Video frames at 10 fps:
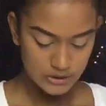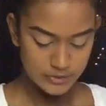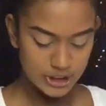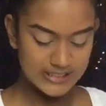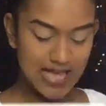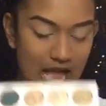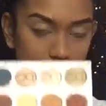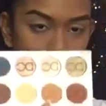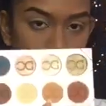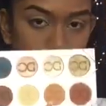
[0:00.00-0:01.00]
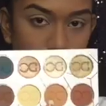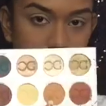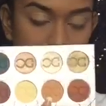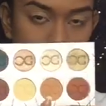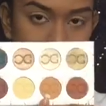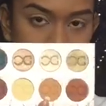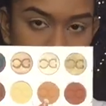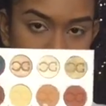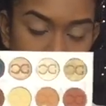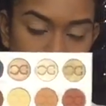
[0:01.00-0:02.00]
which is that nudie
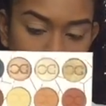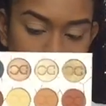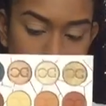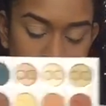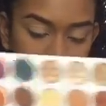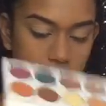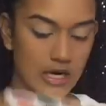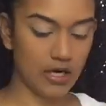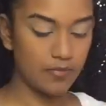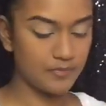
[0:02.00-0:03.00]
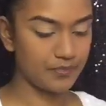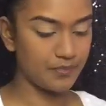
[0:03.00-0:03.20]
beige color right there.